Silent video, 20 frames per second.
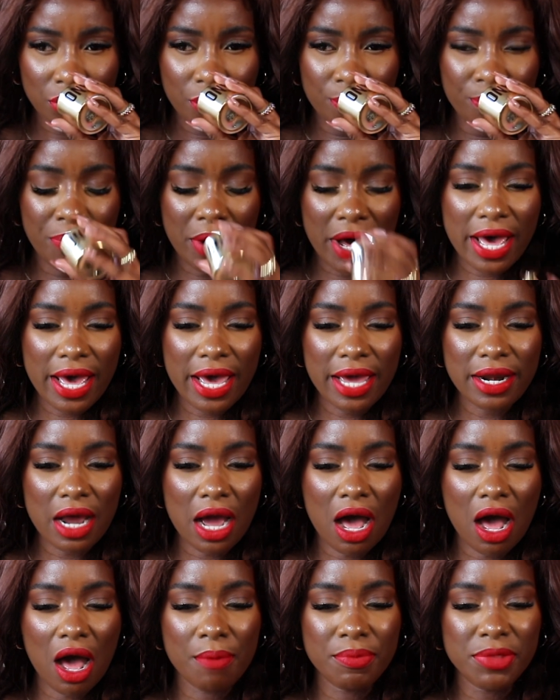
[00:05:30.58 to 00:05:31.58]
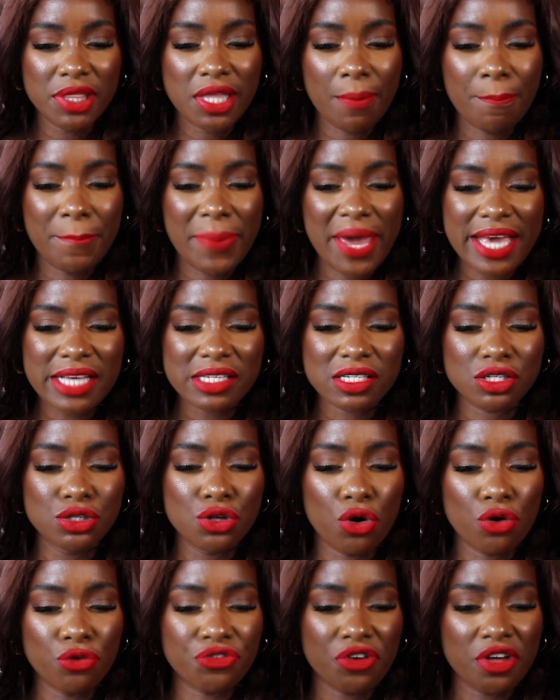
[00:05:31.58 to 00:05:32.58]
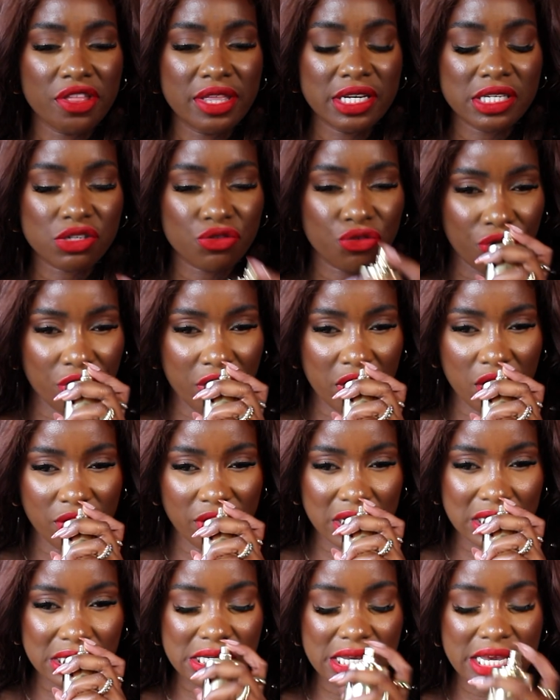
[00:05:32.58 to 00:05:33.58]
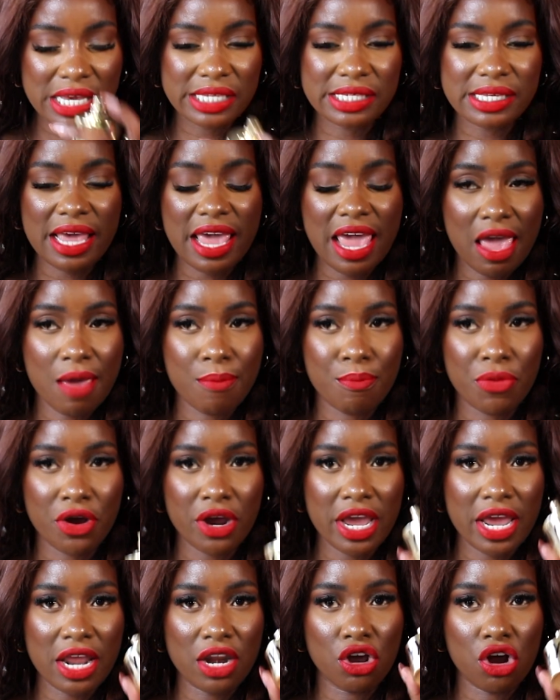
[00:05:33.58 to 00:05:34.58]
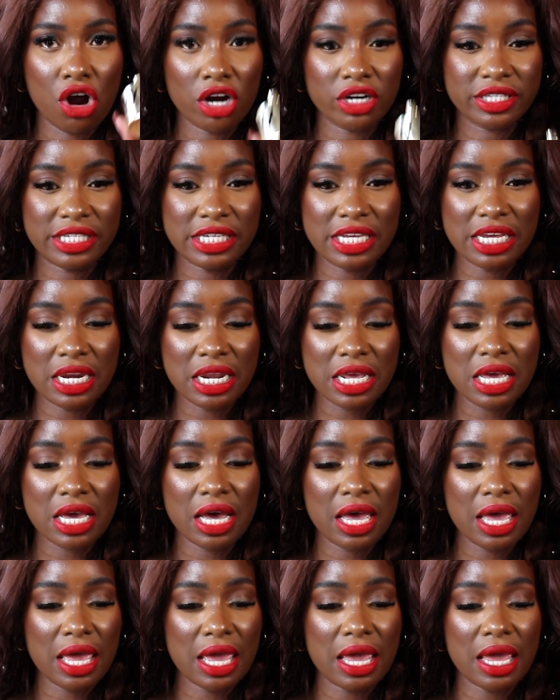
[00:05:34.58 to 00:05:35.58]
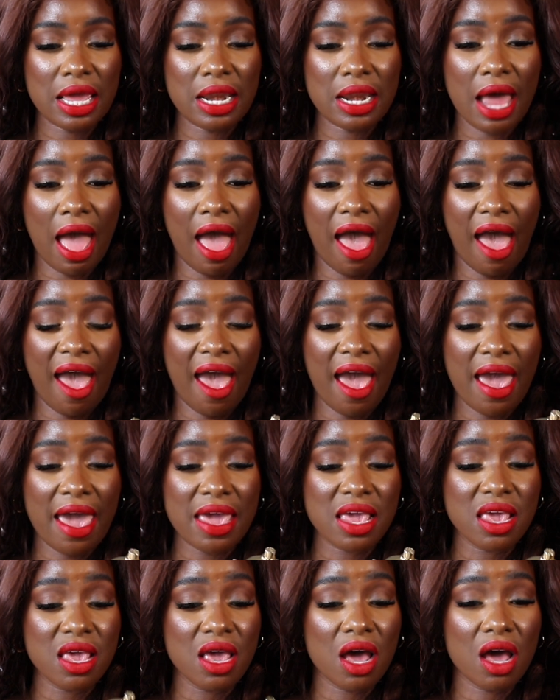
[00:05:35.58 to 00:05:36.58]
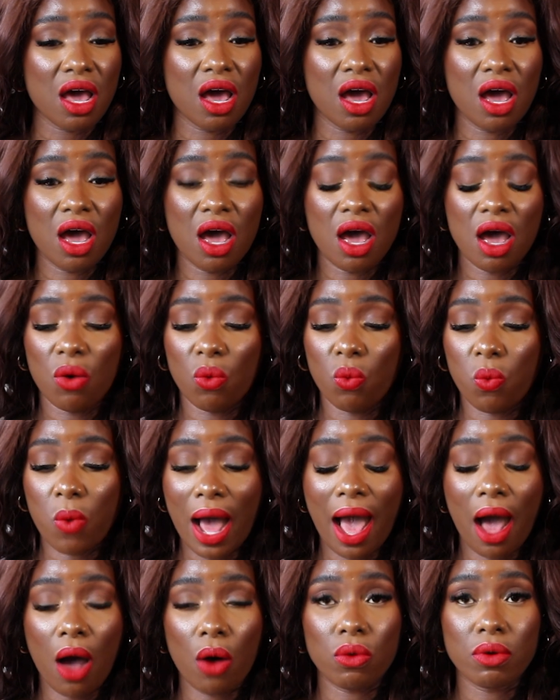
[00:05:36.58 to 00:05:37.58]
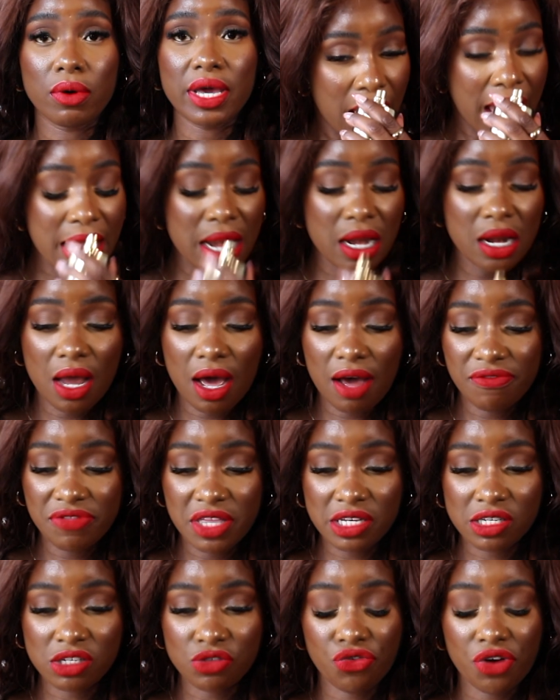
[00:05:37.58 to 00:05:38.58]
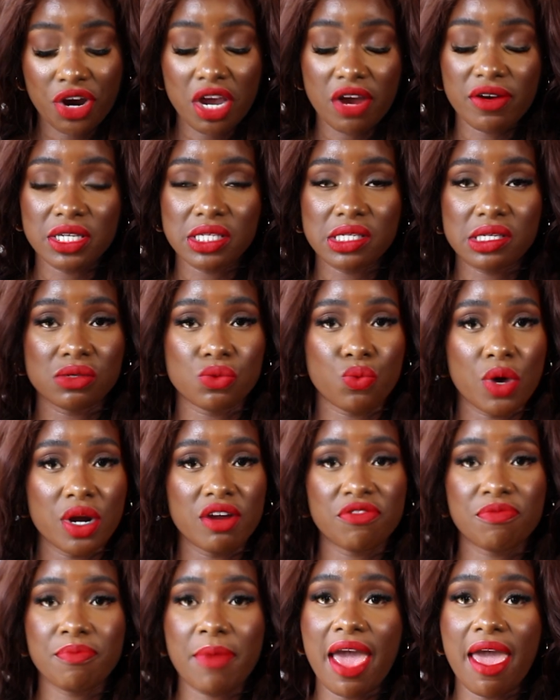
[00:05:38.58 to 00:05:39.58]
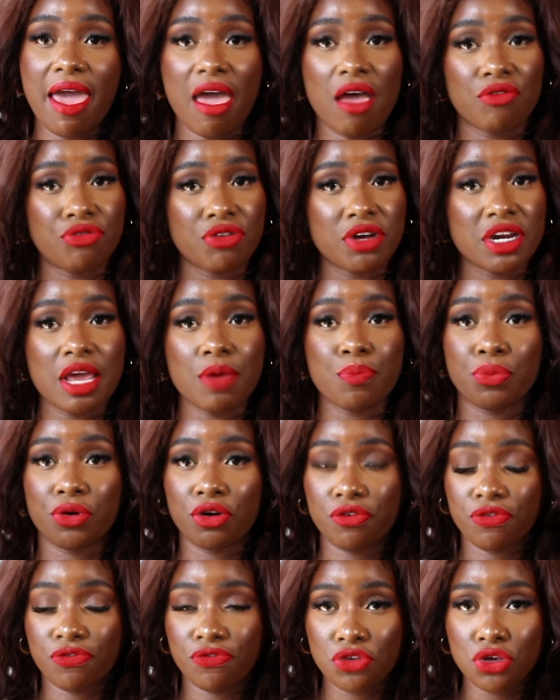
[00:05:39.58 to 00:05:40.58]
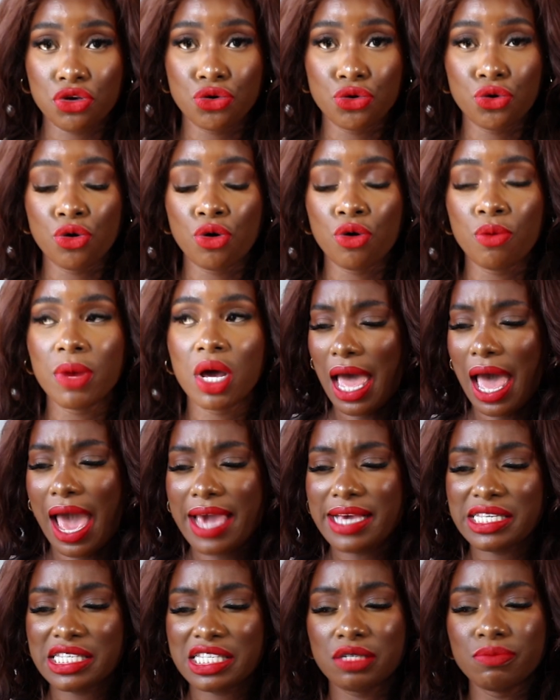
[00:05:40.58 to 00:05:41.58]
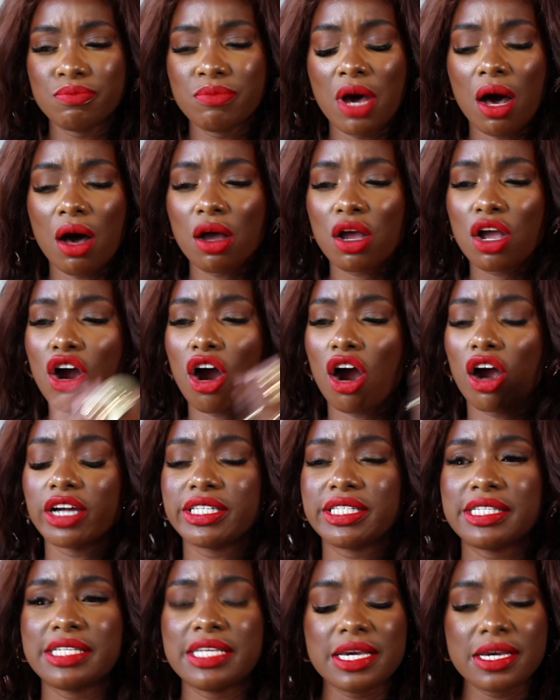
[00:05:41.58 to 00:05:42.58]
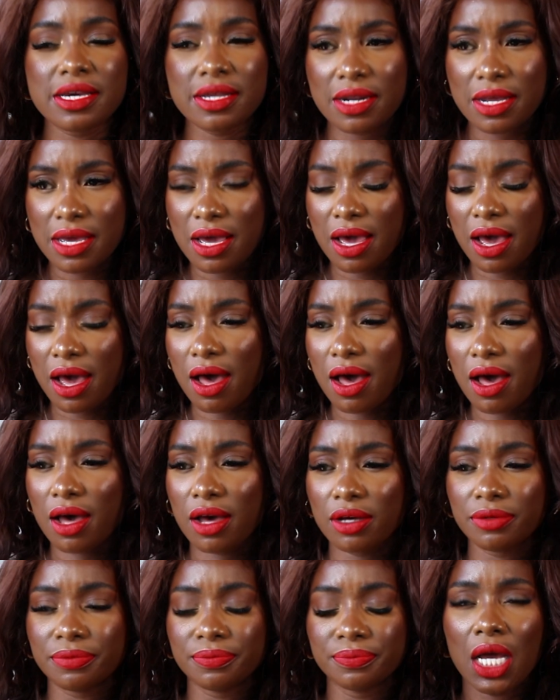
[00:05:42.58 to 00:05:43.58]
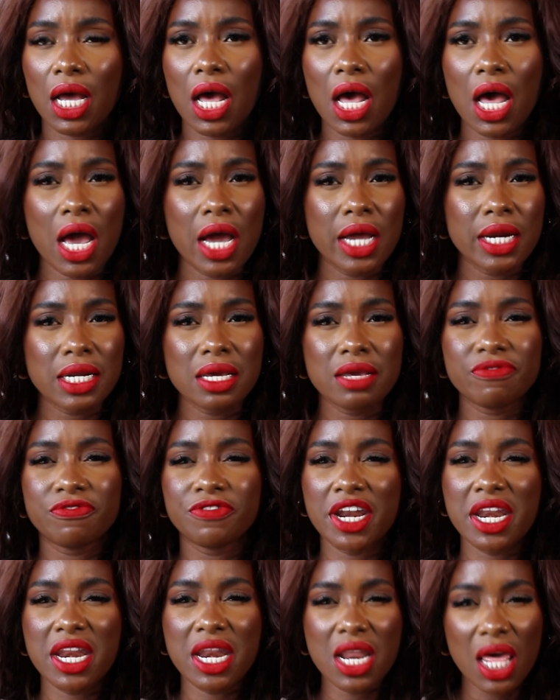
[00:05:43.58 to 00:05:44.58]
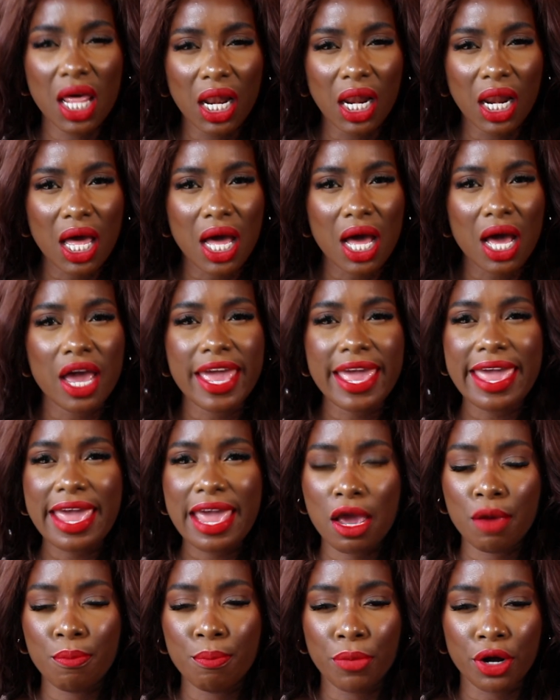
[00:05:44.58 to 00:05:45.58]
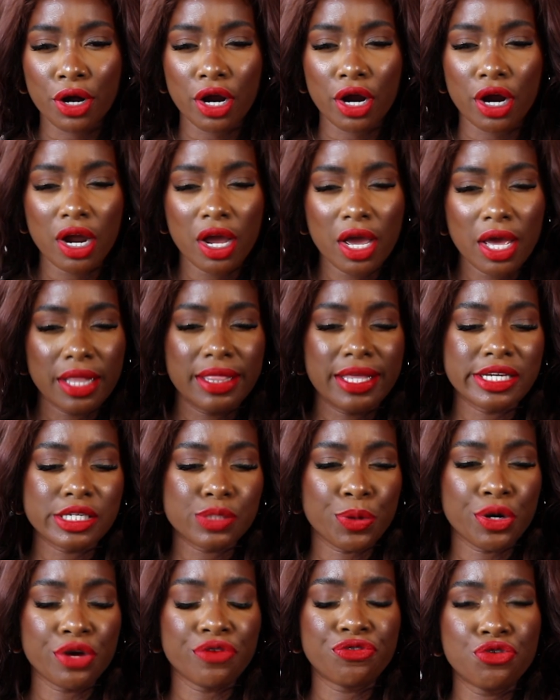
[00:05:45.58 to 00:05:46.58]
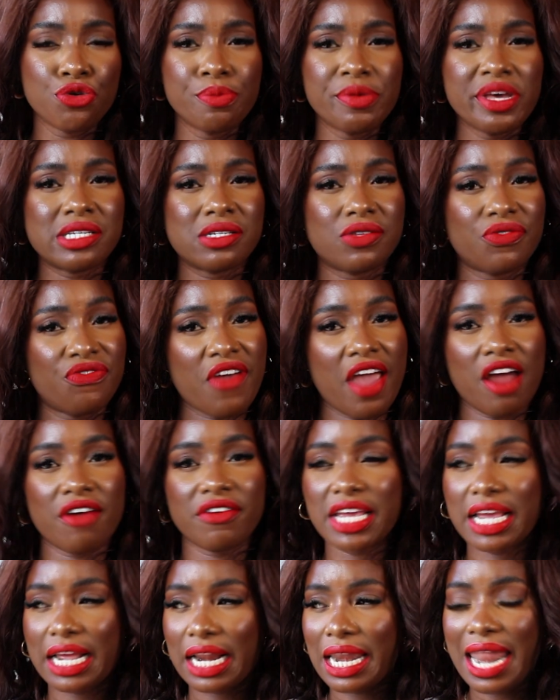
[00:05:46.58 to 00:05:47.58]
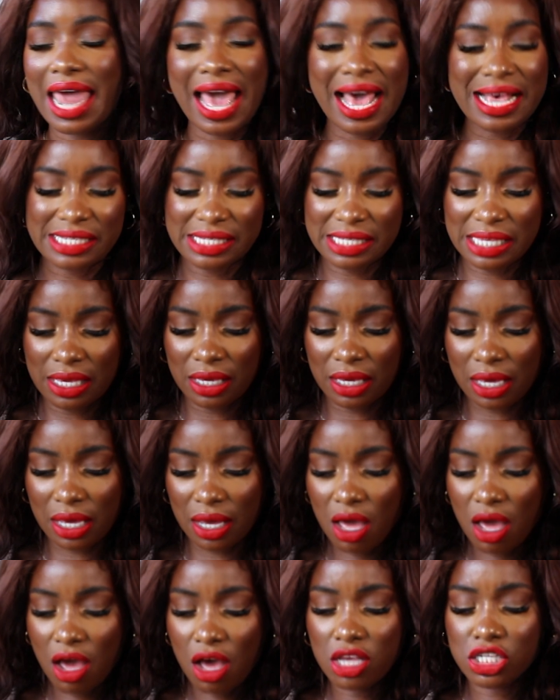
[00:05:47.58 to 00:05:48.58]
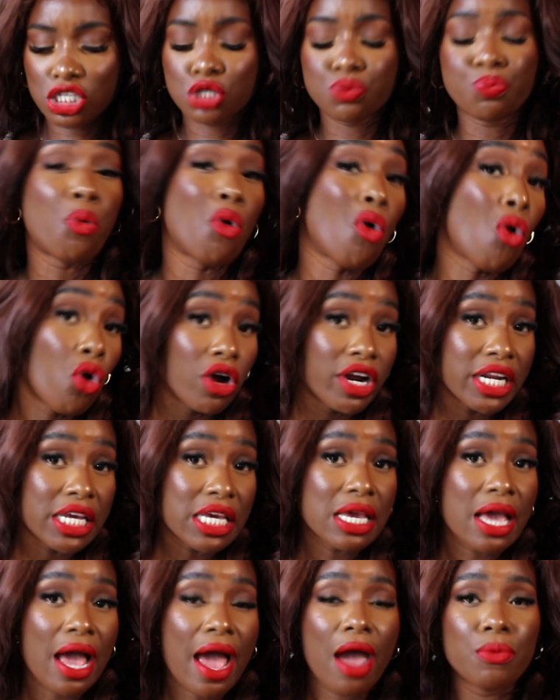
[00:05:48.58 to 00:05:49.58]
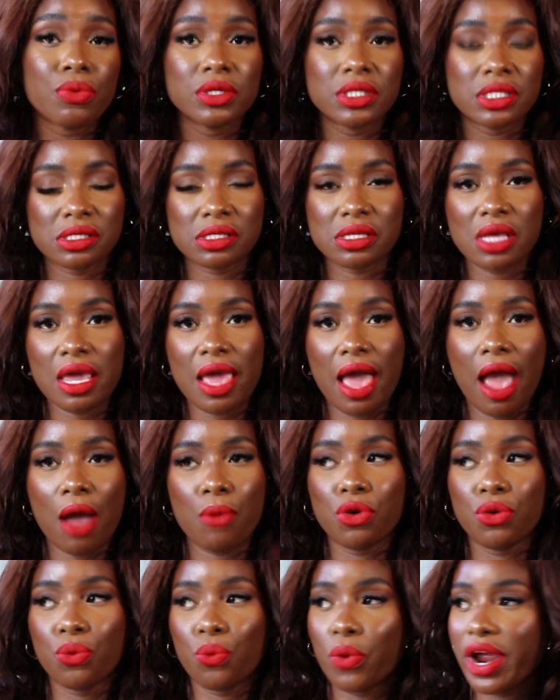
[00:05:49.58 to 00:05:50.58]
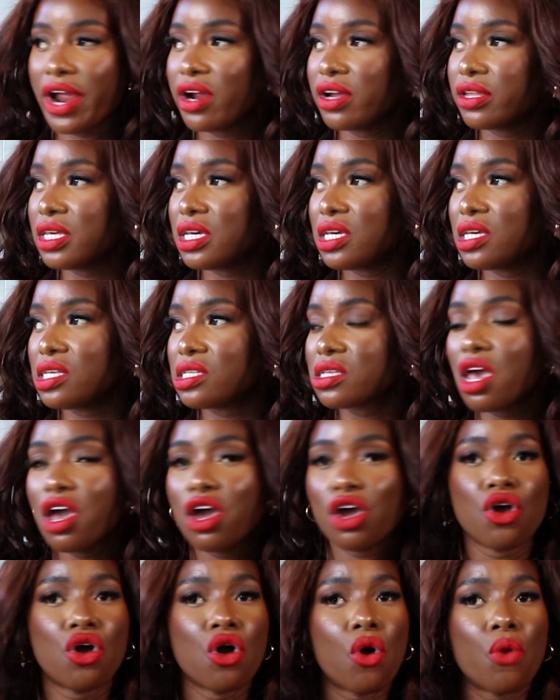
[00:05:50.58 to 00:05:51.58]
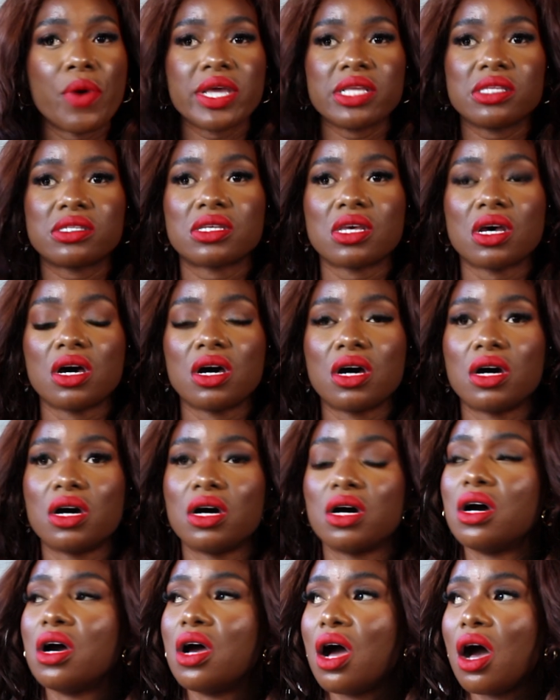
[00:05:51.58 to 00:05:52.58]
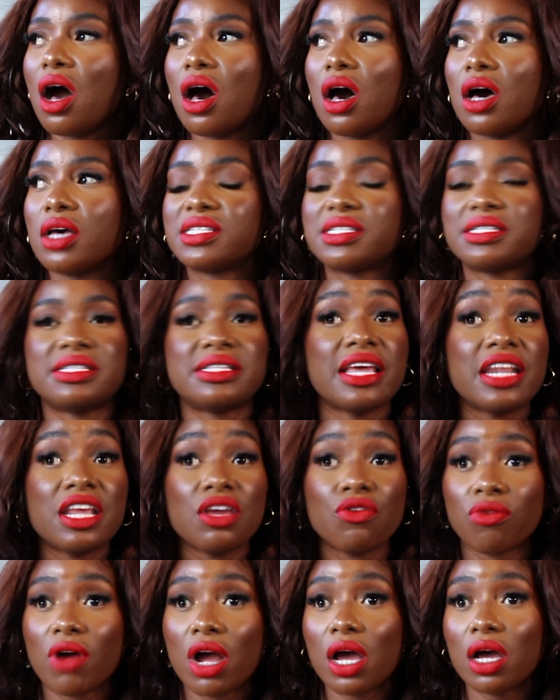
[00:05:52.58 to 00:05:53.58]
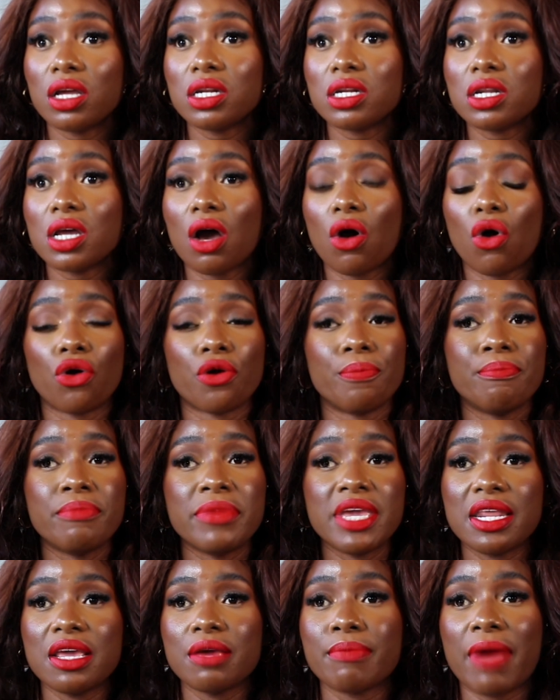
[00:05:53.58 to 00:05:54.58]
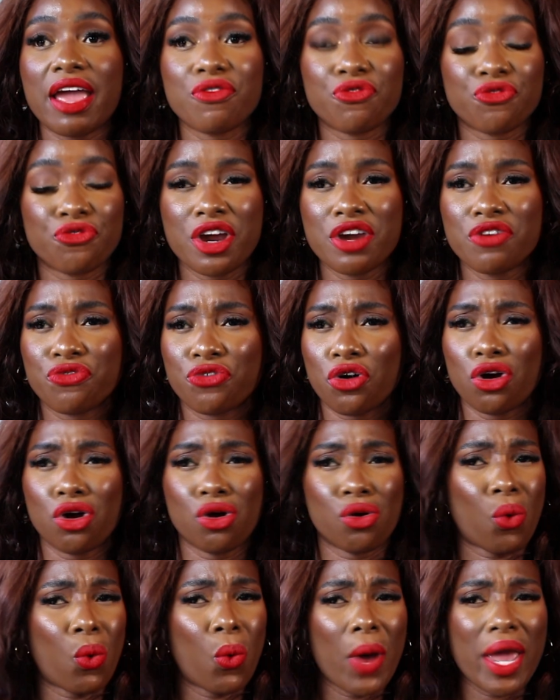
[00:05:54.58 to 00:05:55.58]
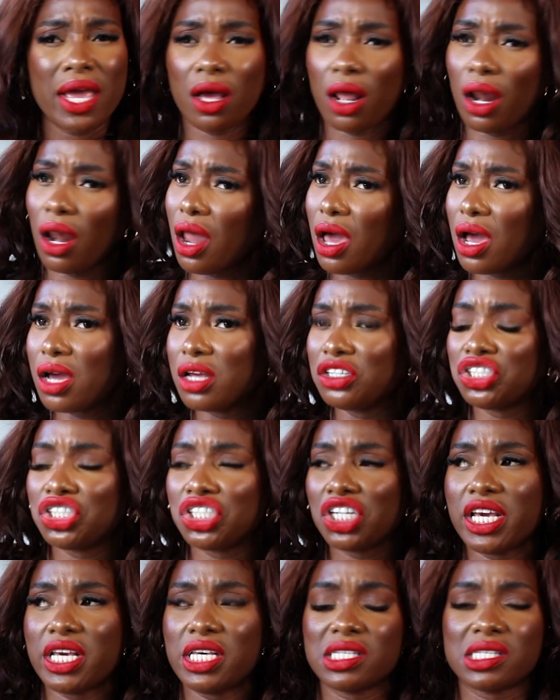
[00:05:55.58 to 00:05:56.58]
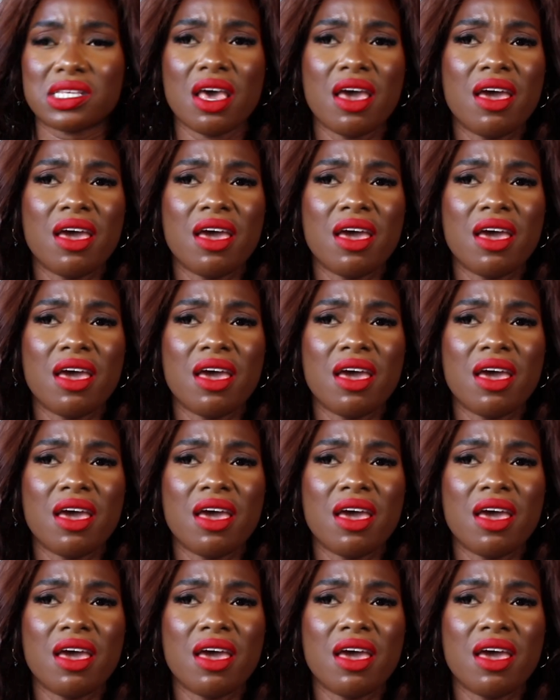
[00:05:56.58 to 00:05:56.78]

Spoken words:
But the base note for this fragrance is amber and gardenia, and wow, I love this fragrance. It's one of my everyday perfume. I smell gardenia, honey, vanilla, amber. This perfume is very classic, sporty. I would say I would wear this going to a city run or meeting my friend for a quick lunch. Is